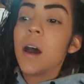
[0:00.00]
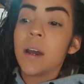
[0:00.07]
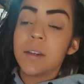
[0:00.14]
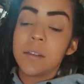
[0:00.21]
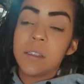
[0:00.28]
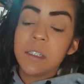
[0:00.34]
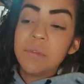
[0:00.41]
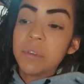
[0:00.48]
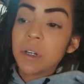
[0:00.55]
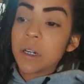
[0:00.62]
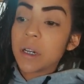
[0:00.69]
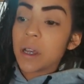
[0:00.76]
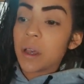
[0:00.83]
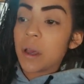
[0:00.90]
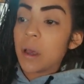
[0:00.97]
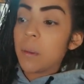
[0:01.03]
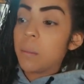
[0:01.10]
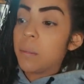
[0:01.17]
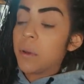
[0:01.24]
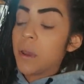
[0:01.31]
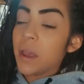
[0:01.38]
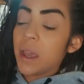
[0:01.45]
a Diva
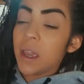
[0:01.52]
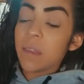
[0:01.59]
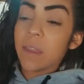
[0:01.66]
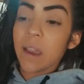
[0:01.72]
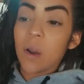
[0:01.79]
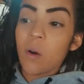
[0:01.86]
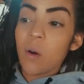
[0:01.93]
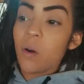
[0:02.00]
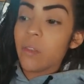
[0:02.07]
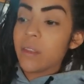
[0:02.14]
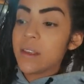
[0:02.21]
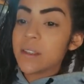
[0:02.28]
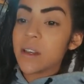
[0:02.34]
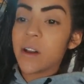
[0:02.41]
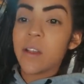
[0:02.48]
cup, and like all these